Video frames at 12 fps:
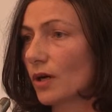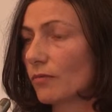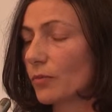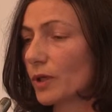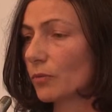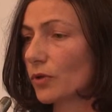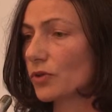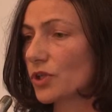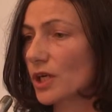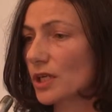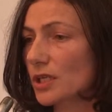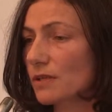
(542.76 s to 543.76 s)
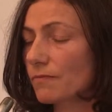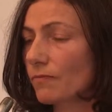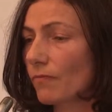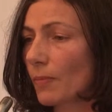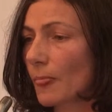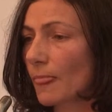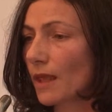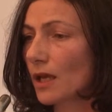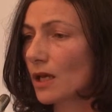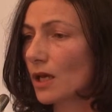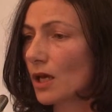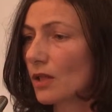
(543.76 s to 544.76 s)
have big projects.
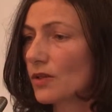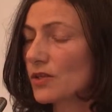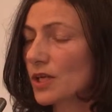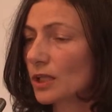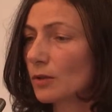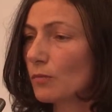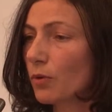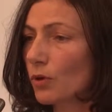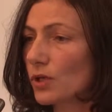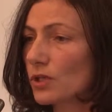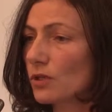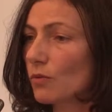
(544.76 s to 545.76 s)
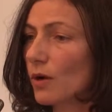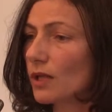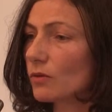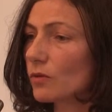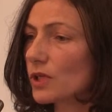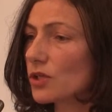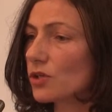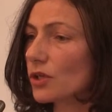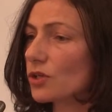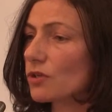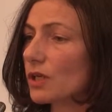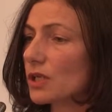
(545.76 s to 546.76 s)
The second point in the way that we
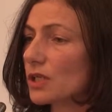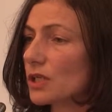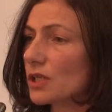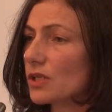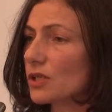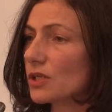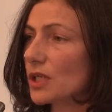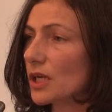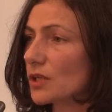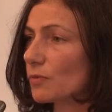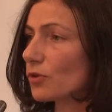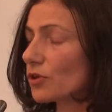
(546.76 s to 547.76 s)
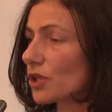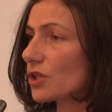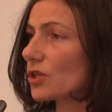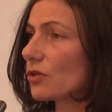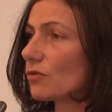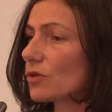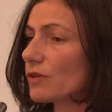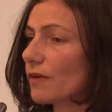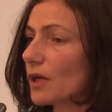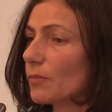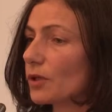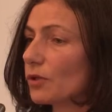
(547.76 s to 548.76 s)
structure it is that as a project owner or
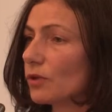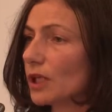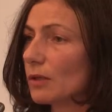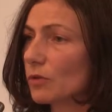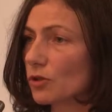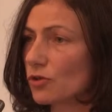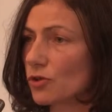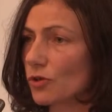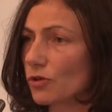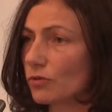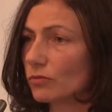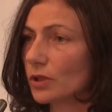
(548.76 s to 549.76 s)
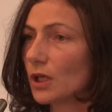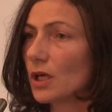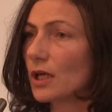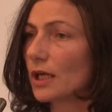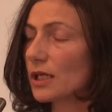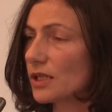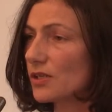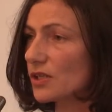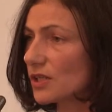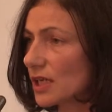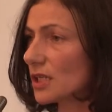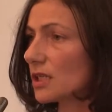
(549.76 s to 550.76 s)
developer, you keep control. It is
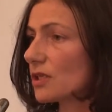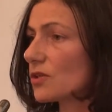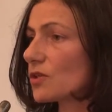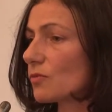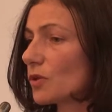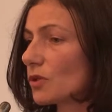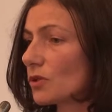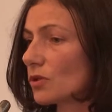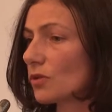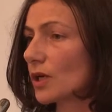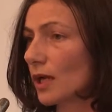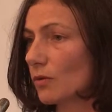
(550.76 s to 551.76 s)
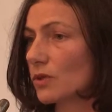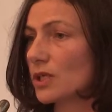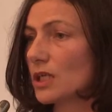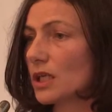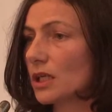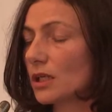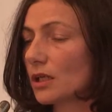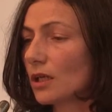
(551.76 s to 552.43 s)
a debt instrument, not equity.